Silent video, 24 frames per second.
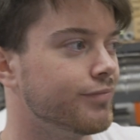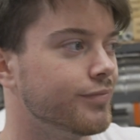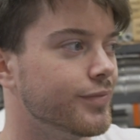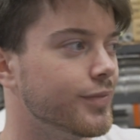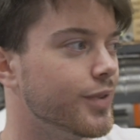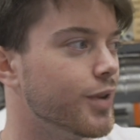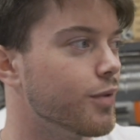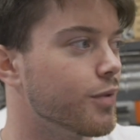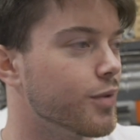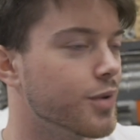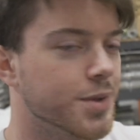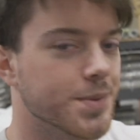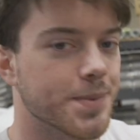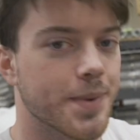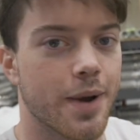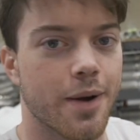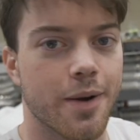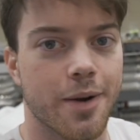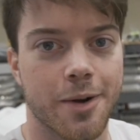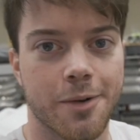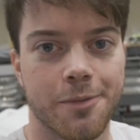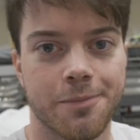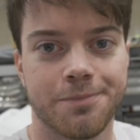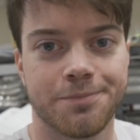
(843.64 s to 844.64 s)
No
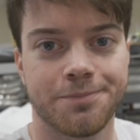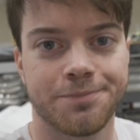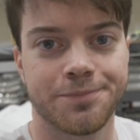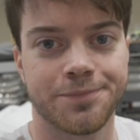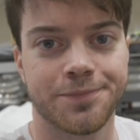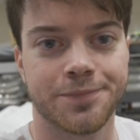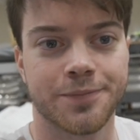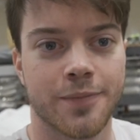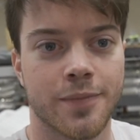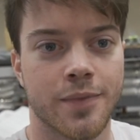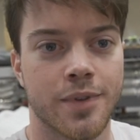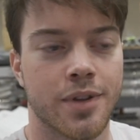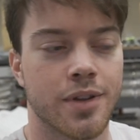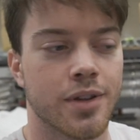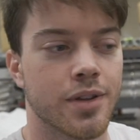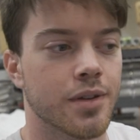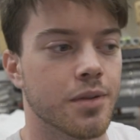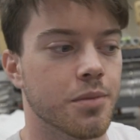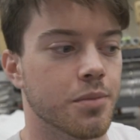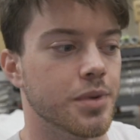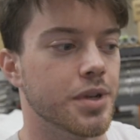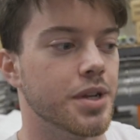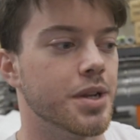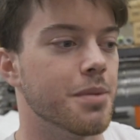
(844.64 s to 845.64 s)
horsepower.
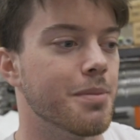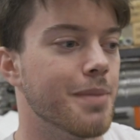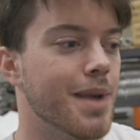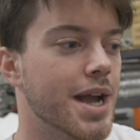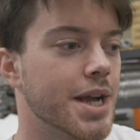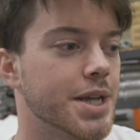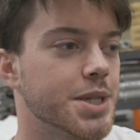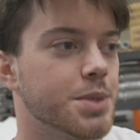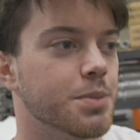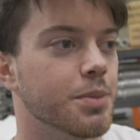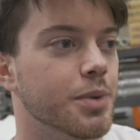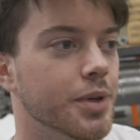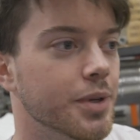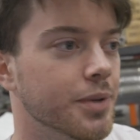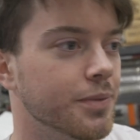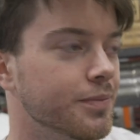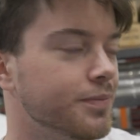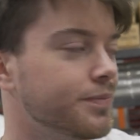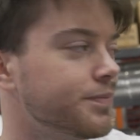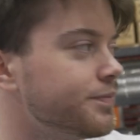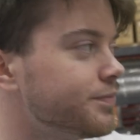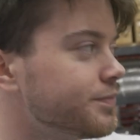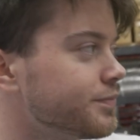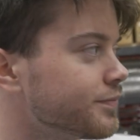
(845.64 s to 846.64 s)
We need a Maxima.
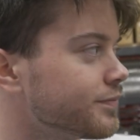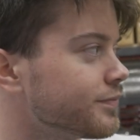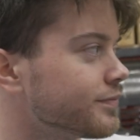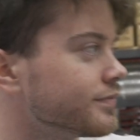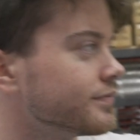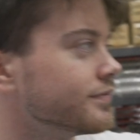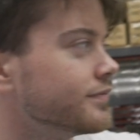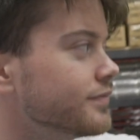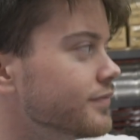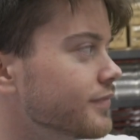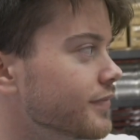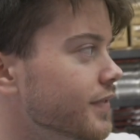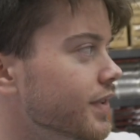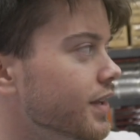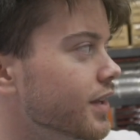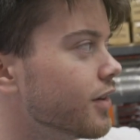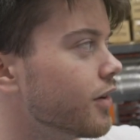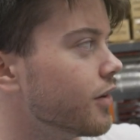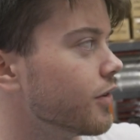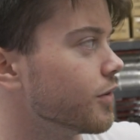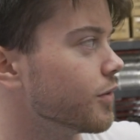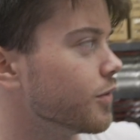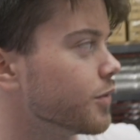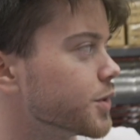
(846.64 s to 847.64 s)
Get
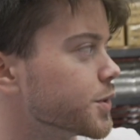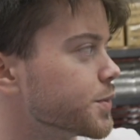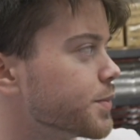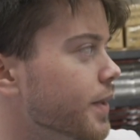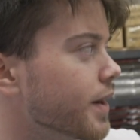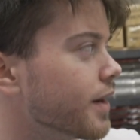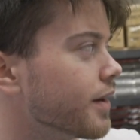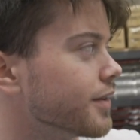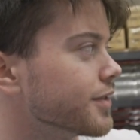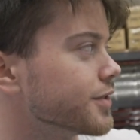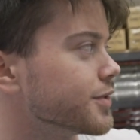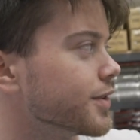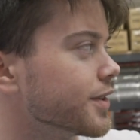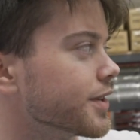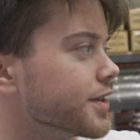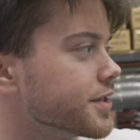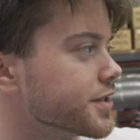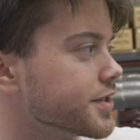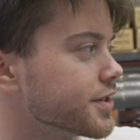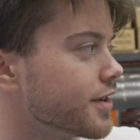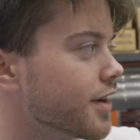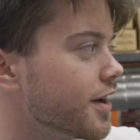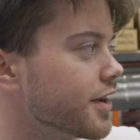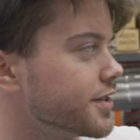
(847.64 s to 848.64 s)
all the horsepower so I
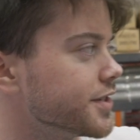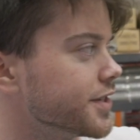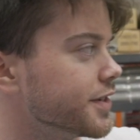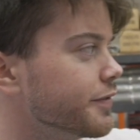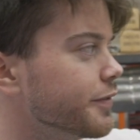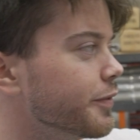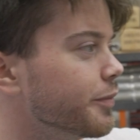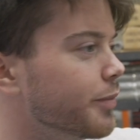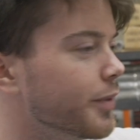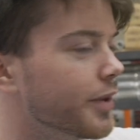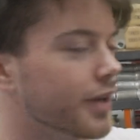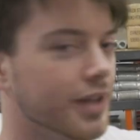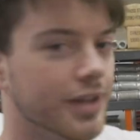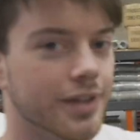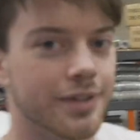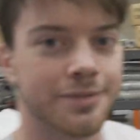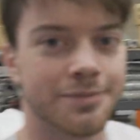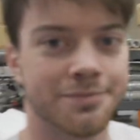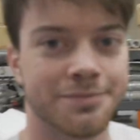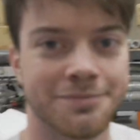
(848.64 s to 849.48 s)
can sauce everybody.